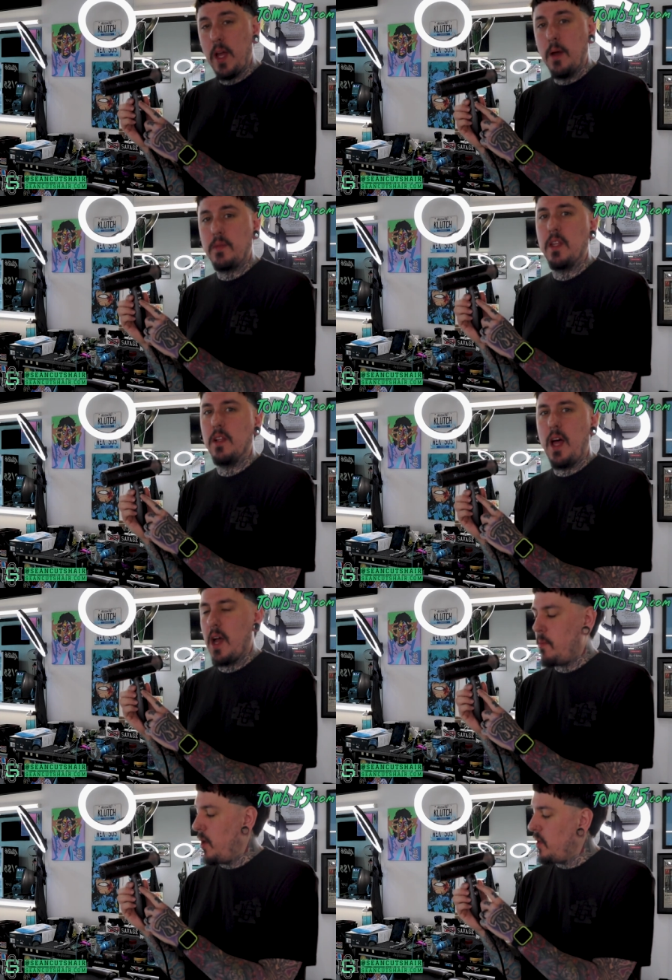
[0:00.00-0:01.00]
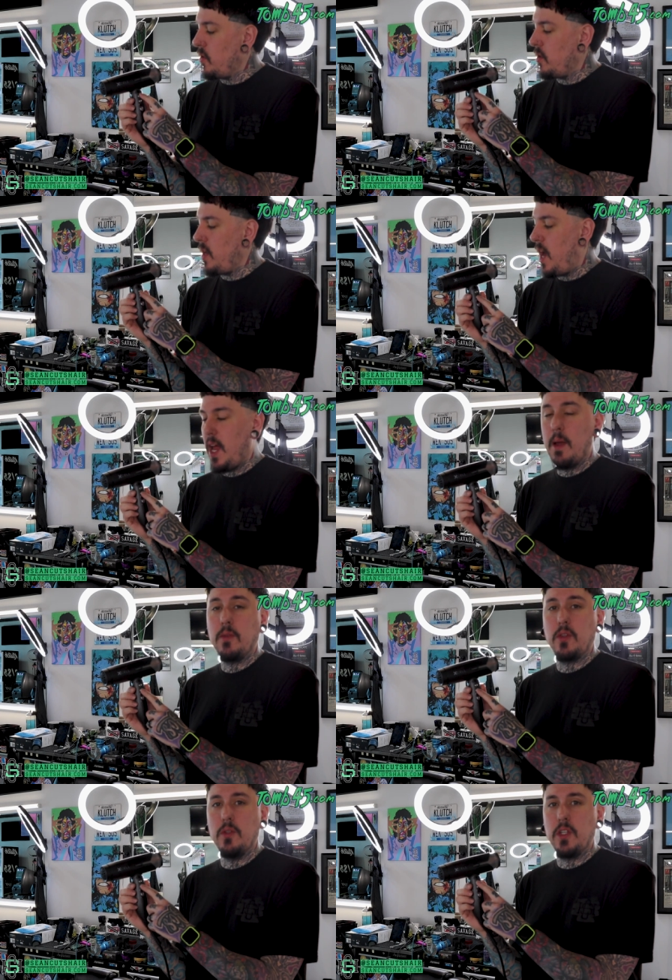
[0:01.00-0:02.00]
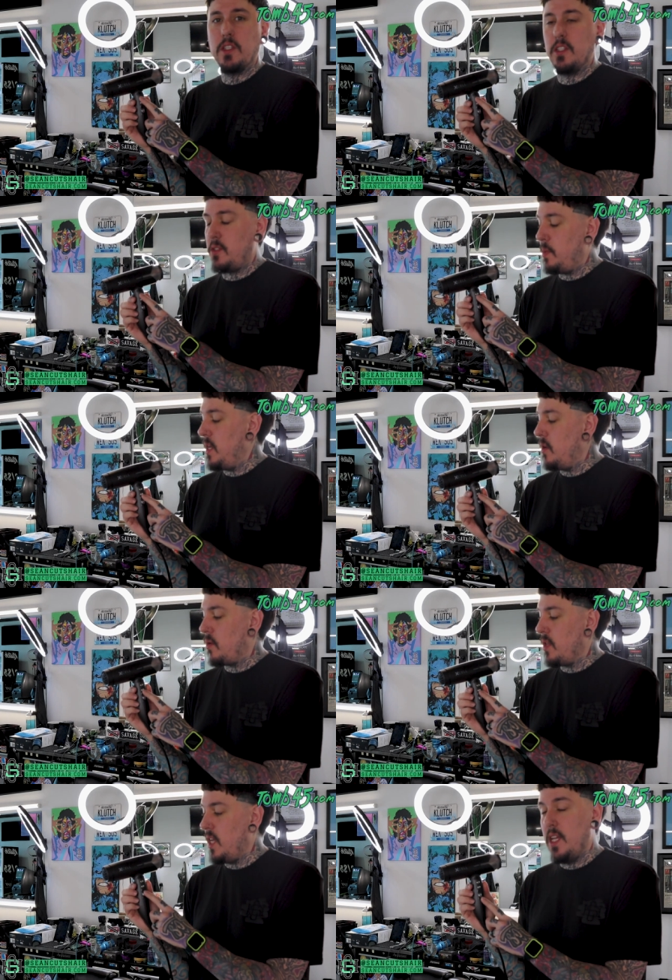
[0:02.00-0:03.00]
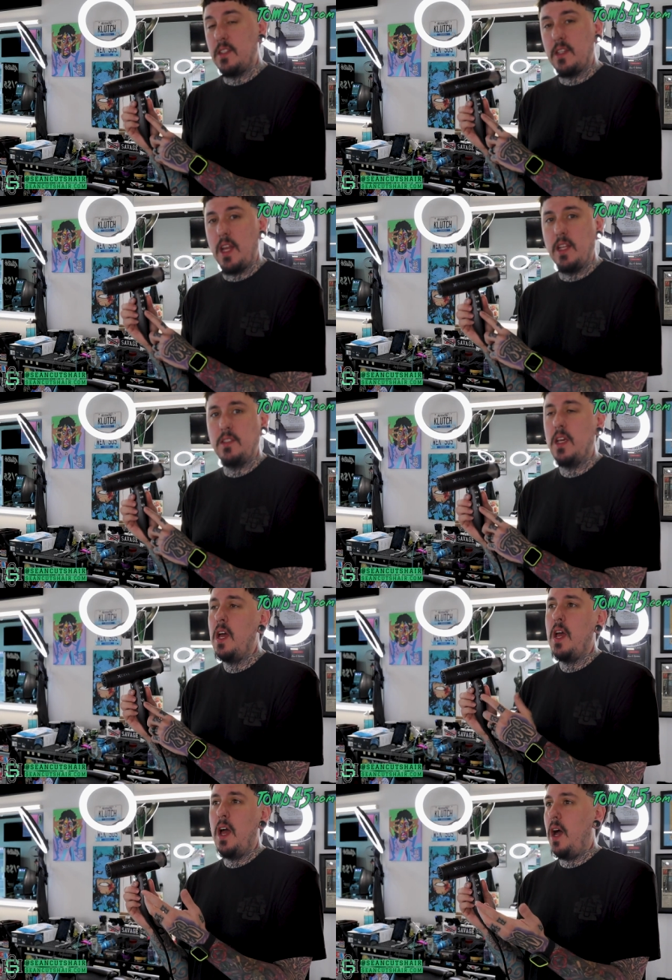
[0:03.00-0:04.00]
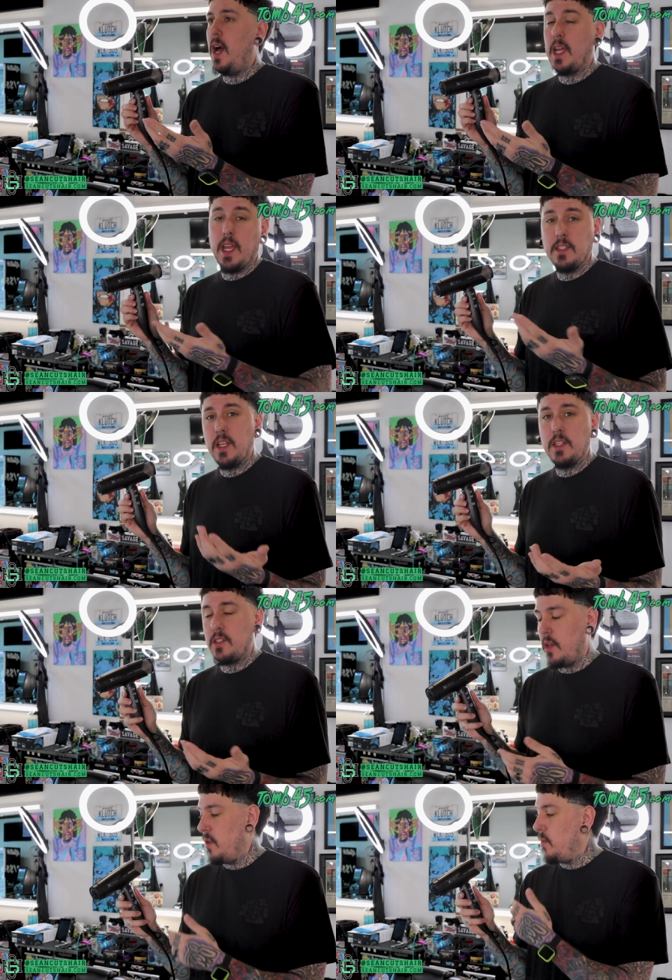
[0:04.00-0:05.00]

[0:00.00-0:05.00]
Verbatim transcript: the way up to the lock button, you're not able to adjust the speed or the heat settings. Uh, I guess that's so